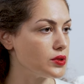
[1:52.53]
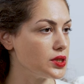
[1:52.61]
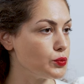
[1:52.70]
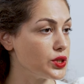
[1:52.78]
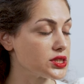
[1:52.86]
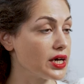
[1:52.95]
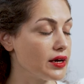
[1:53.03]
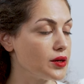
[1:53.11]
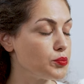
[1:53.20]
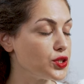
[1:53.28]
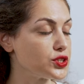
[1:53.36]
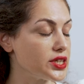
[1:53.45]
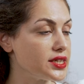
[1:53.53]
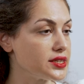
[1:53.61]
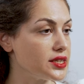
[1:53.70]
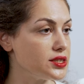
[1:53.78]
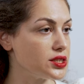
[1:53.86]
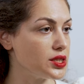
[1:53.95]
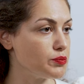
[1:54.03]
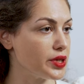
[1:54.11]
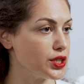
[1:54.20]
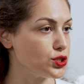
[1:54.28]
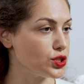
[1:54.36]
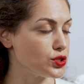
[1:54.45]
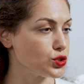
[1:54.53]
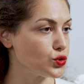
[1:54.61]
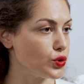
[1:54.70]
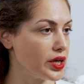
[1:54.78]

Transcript: with higher percentage in patients who